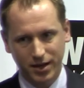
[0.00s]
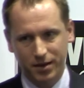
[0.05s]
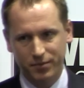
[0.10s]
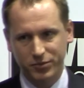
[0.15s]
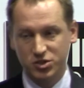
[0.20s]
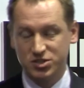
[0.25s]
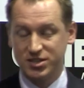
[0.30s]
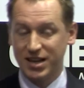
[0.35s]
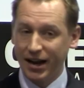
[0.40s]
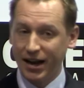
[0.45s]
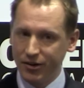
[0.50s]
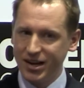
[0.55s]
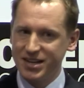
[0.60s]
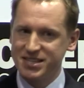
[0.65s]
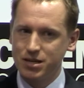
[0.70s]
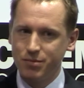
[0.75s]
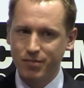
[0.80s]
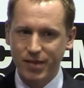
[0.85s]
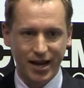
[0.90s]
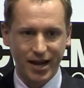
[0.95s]
just
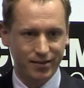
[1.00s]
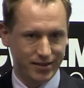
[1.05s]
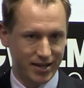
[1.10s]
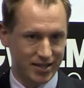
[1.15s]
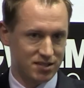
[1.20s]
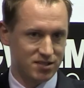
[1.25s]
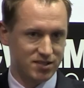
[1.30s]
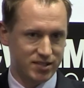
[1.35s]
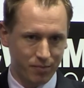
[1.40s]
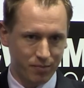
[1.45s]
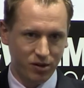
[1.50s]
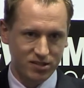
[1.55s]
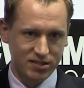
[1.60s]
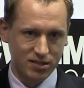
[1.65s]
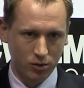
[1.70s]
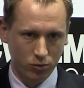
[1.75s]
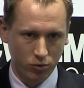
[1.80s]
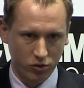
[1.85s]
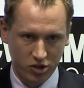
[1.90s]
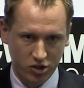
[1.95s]
underestimate, that's a simple
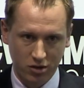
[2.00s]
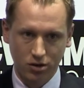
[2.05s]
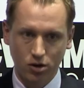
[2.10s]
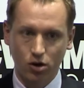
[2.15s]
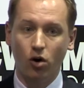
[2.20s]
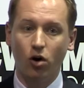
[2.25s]
solution,